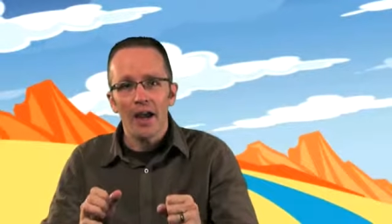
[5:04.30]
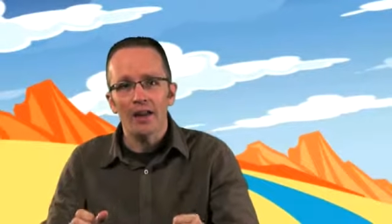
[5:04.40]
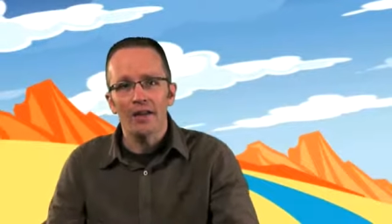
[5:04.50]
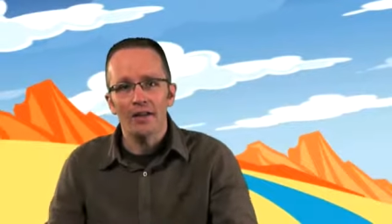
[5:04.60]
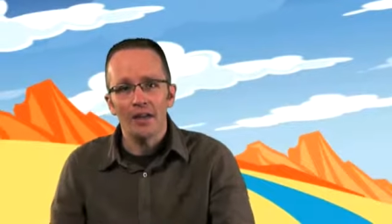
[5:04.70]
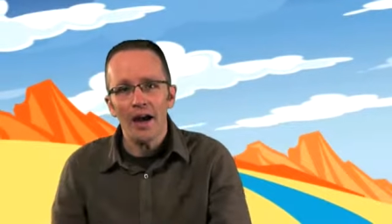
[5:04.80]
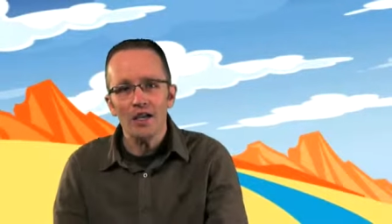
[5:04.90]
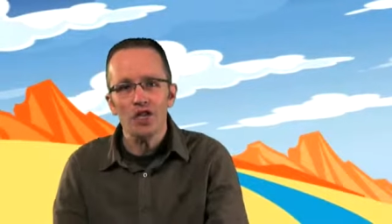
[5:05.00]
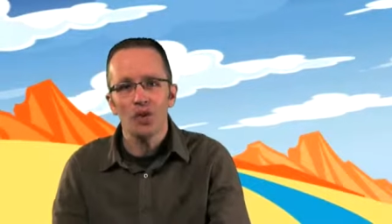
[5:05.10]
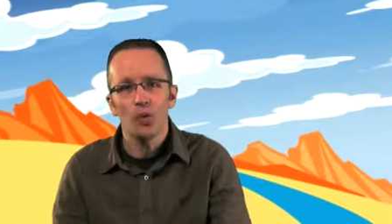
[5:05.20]
and
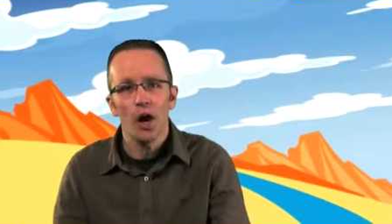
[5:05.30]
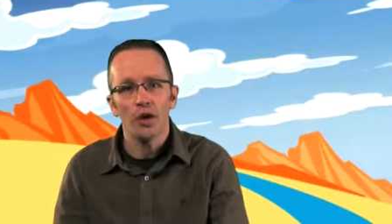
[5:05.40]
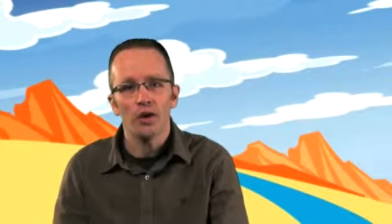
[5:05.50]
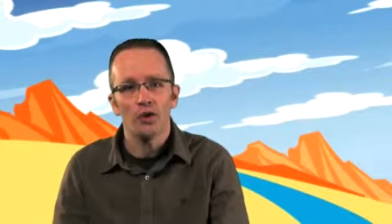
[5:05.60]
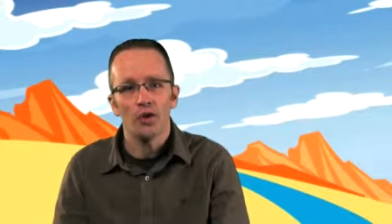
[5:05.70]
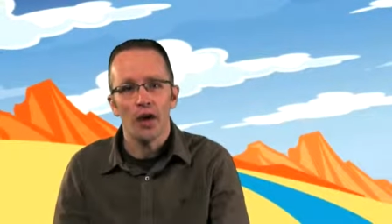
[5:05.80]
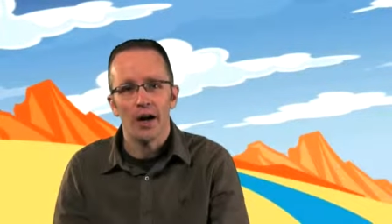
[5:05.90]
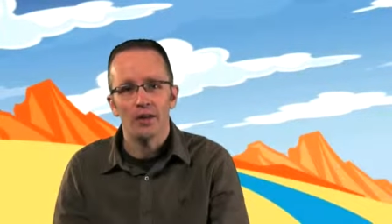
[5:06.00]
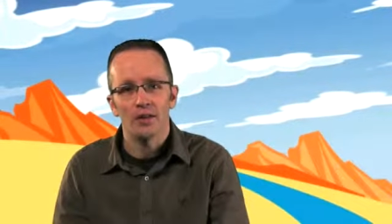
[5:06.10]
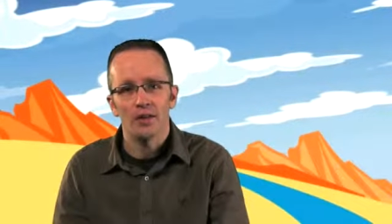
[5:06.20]
Elisha walked
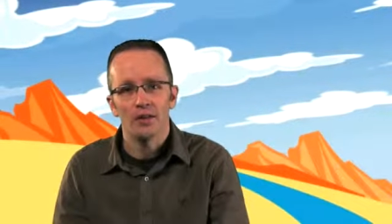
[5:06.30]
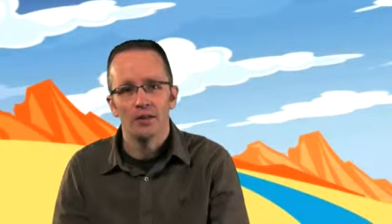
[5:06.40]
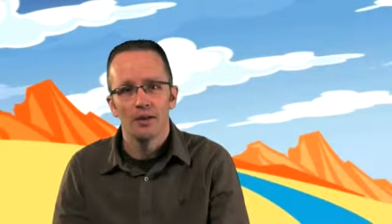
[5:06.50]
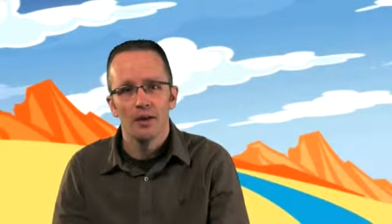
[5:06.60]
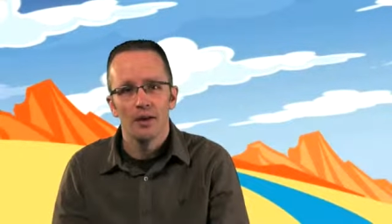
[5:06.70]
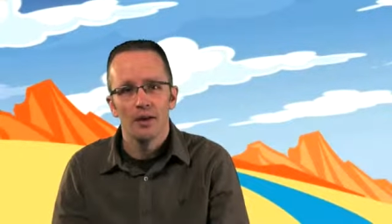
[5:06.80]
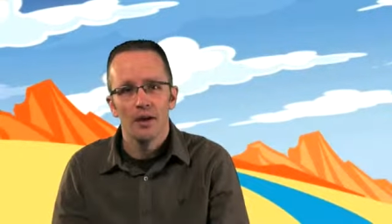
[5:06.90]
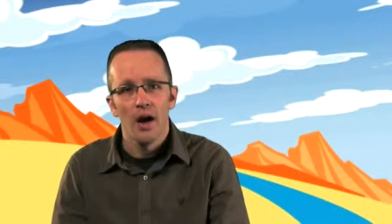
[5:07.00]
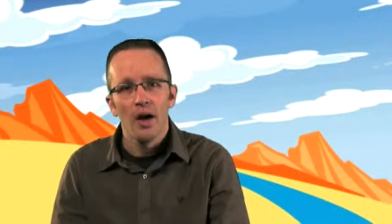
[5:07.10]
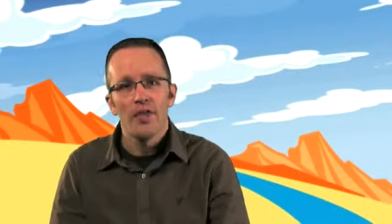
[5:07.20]
across.
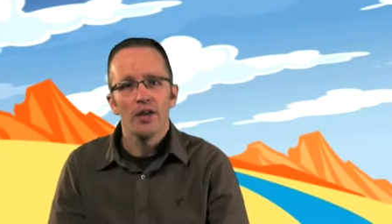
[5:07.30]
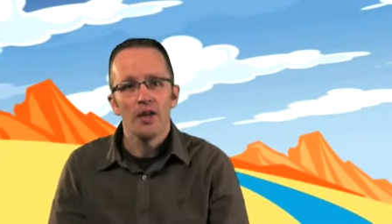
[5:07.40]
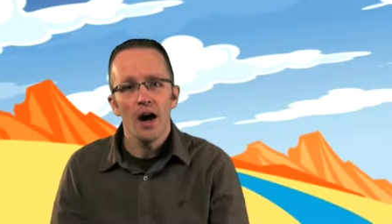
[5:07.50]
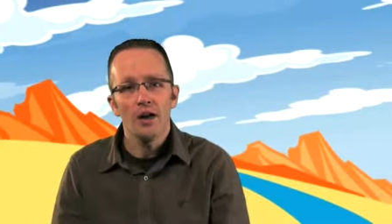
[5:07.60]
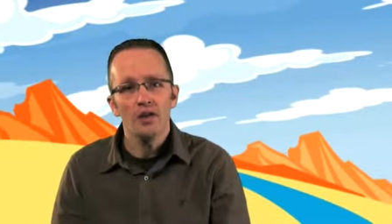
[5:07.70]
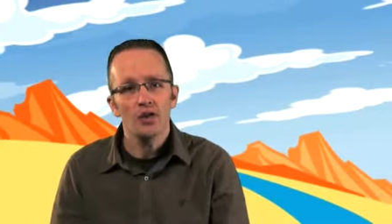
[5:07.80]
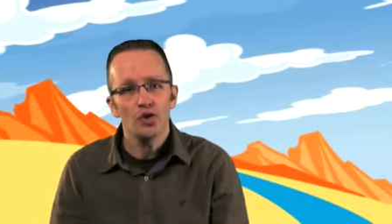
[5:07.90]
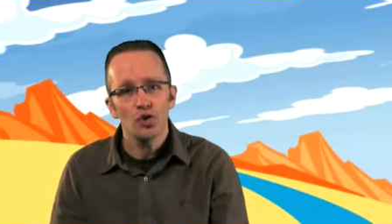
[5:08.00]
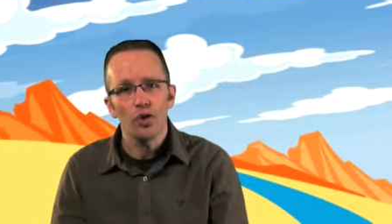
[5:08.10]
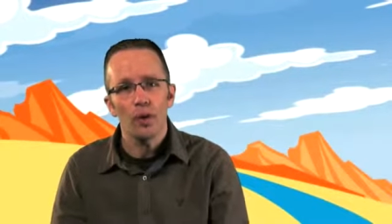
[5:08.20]
The young
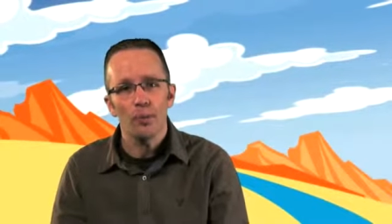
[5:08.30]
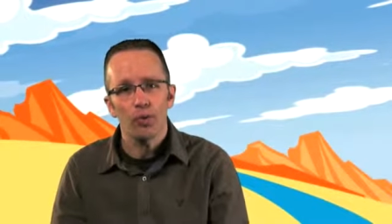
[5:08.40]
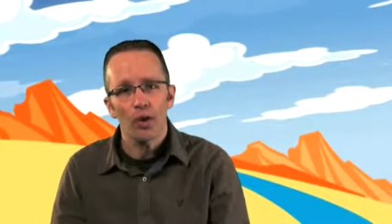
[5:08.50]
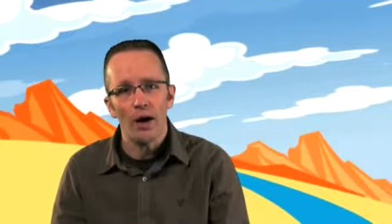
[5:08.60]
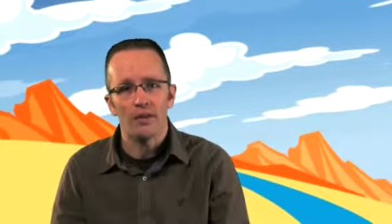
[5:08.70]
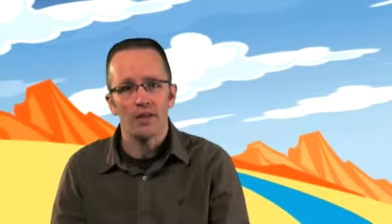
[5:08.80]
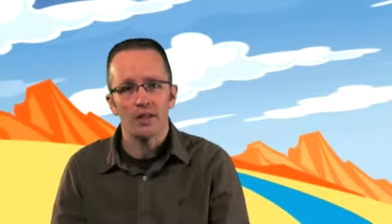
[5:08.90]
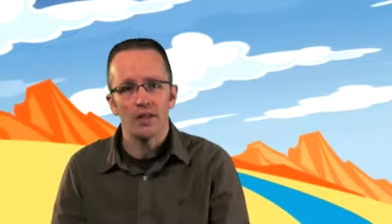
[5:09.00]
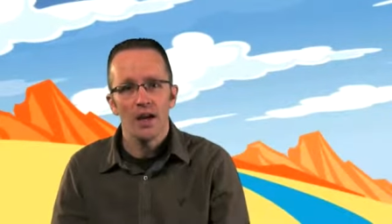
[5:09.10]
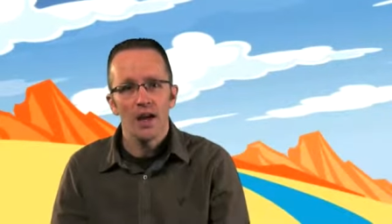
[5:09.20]
student
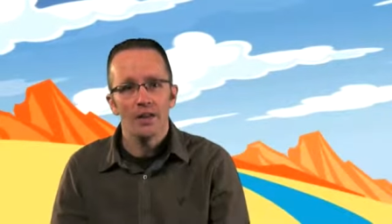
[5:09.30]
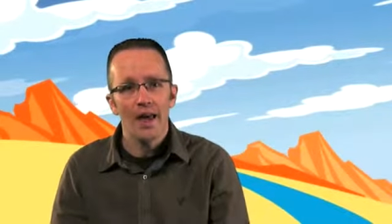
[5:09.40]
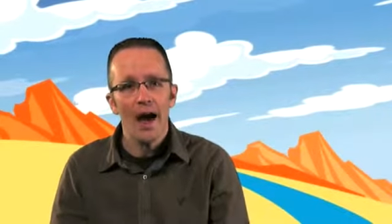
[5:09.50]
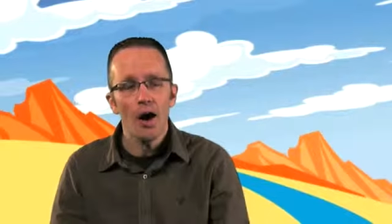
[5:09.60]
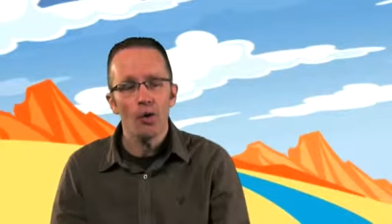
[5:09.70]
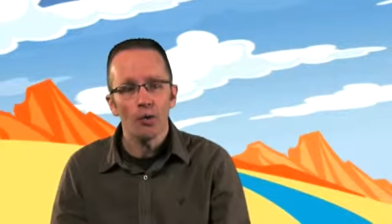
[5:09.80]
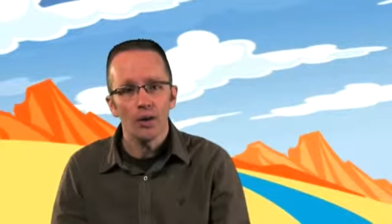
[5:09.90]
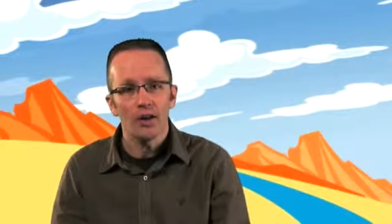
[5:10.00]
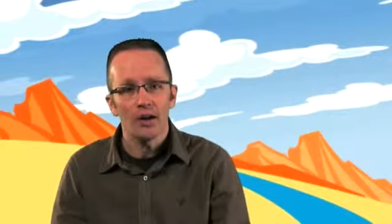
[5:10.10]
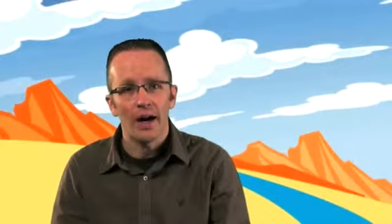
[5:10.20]
prophets now
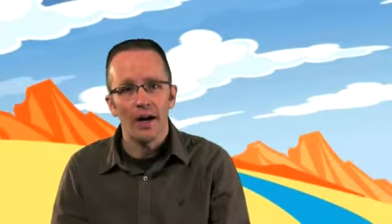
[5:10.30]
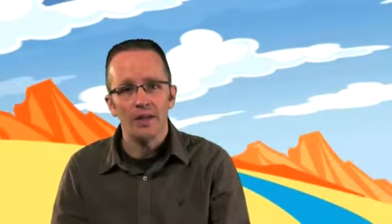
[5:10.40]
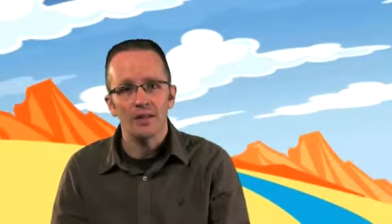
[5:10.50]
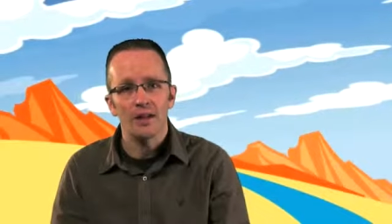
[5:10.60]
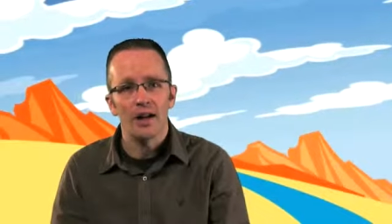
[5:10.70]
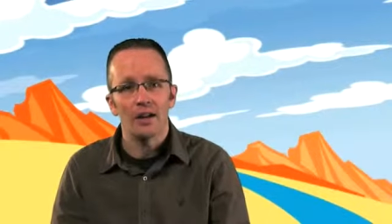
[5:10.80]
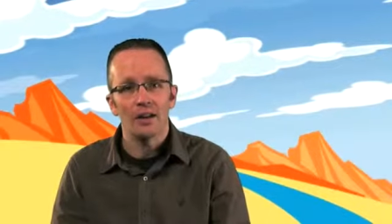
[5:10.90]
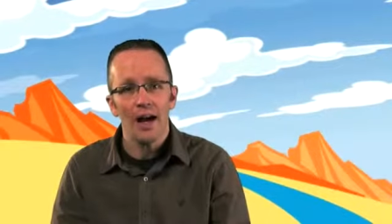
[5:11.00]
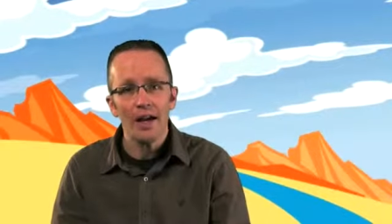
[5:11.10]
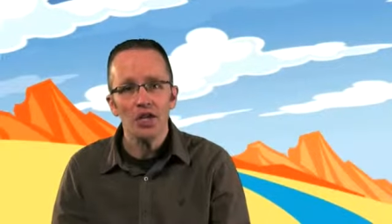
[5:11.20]
realized that
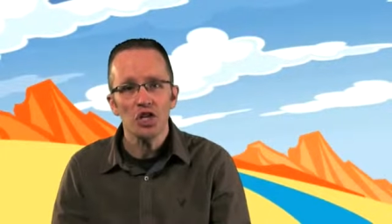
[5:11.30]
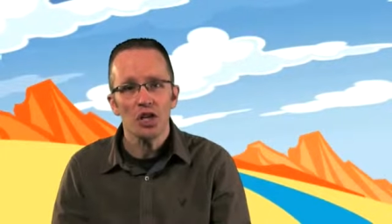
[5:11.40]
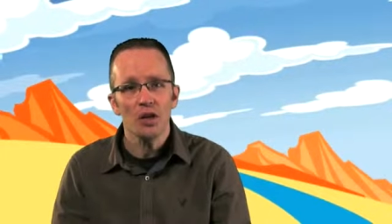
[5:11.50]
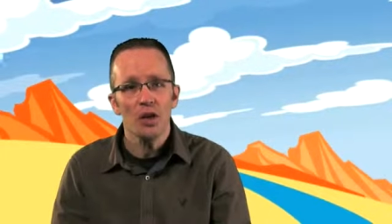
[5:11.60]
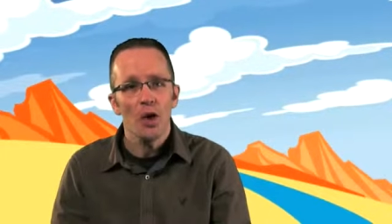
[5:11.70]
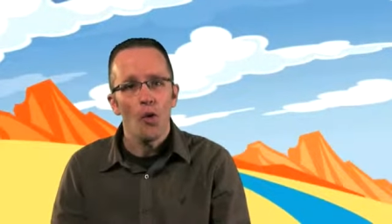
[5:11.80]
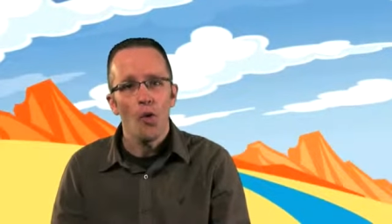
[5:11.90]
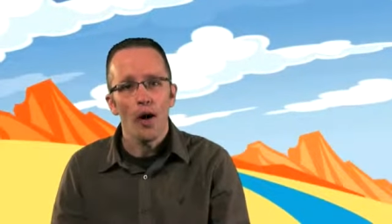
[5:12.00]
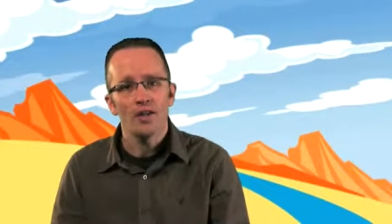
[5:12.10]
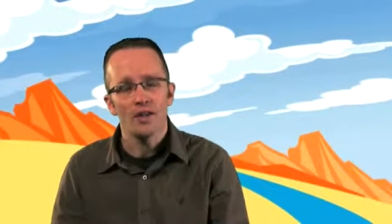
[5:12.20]
Elisha
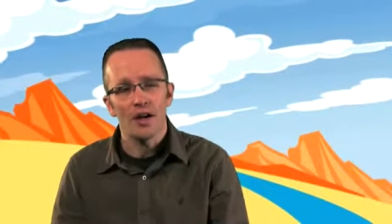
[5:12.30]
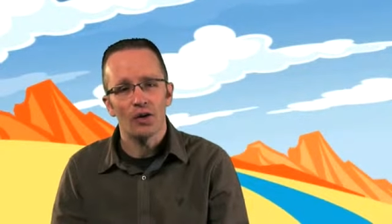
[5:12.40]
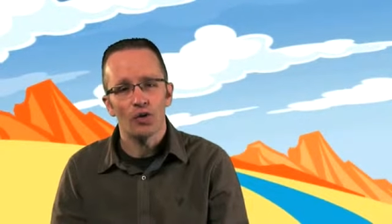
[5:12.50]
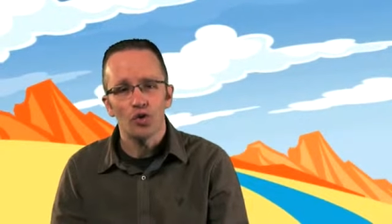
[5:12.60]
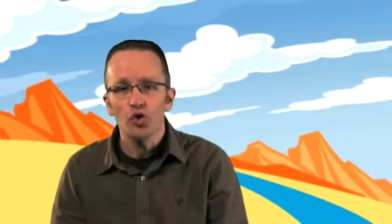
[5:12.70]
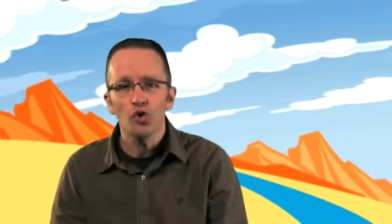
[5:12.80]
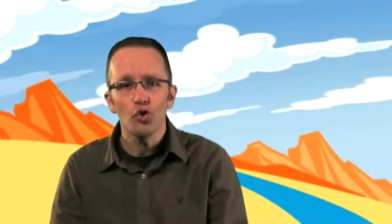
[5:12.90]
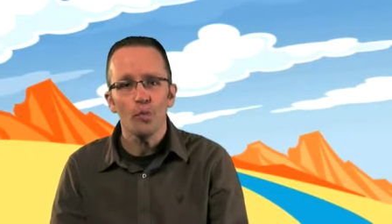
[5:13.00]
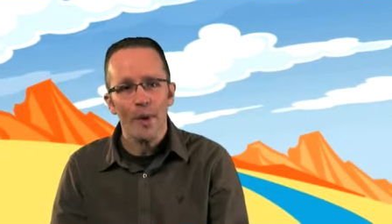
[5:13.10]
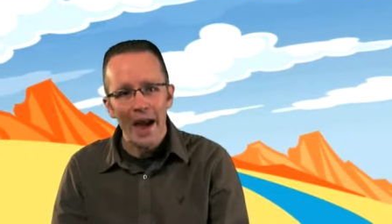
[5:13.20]
was their
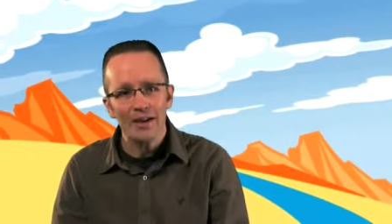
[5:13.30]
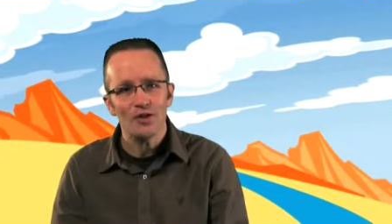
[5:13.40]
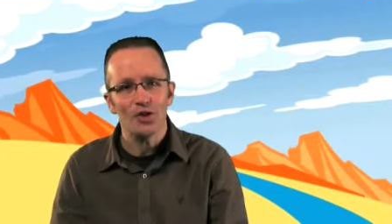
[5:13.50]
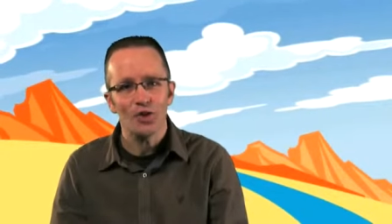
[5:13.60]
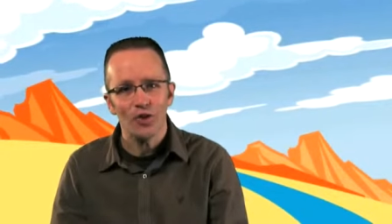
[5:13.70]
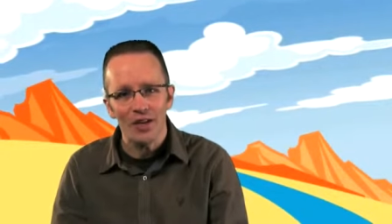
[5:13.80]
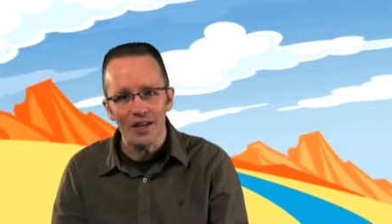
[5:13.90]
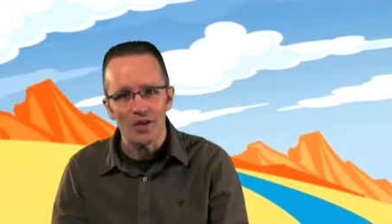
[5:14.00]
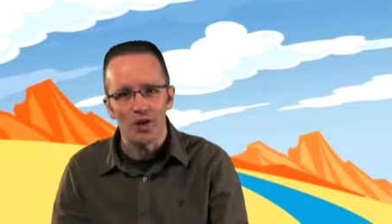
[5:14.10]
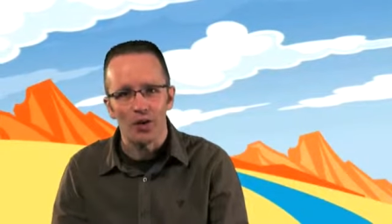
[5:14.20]
new master
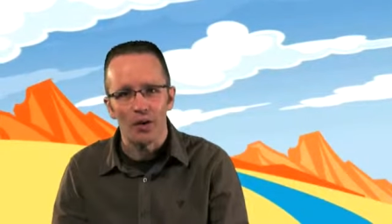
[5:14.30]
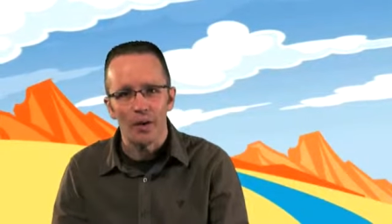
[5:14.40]
teacher.